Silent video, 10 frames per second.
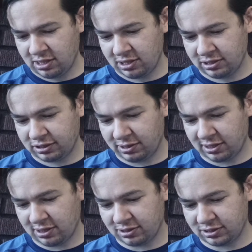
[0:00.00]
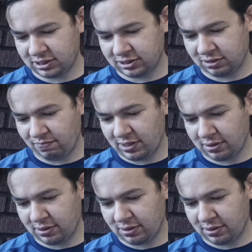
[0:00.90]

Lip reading: and 360